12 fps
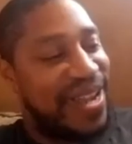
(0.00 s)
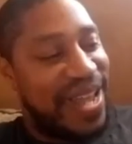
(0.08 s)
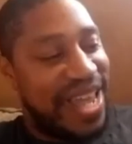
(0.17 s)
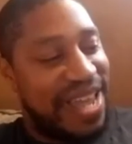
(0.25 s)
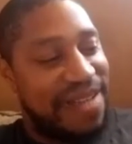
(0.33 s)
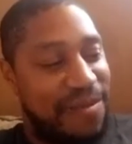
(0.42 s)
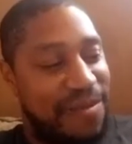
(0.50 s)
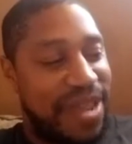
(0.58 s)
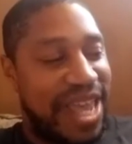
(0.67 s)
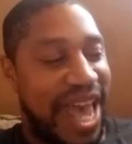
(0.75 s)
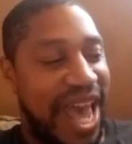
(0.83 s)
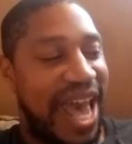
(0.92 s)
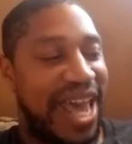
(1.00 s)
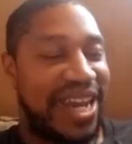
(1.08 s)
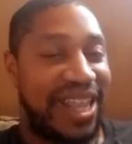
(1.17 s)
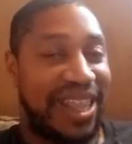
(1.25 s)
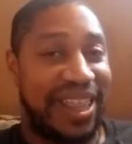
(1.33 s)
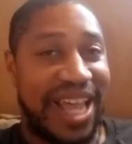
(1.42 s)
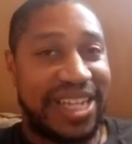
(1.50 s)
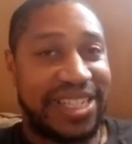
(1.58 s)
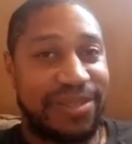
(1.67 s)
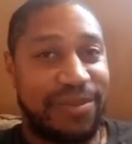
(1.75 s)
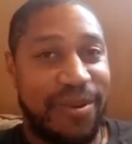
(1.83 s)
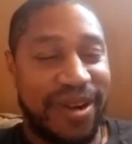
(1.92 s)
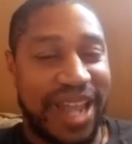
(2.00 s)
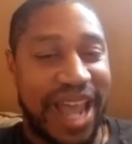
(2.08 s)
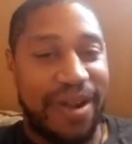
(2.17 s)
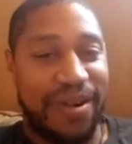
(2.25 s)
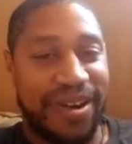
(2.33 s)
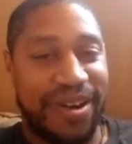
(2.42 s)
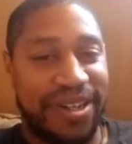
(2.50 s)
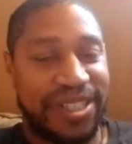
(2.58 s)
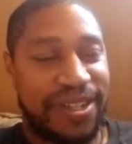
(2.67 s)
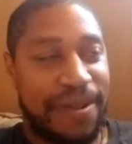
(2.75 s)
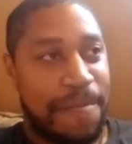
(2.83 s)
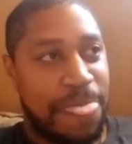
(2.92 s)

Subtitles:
If we had less work hours,